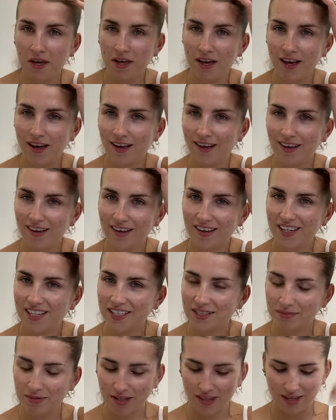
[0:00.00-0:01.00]
I
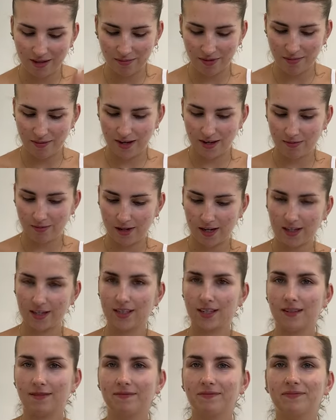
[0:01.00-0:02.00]
just put that in my mouth by
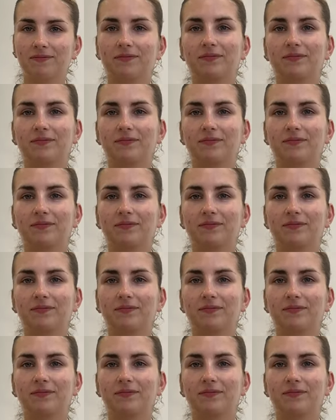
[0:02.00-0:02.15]
accident.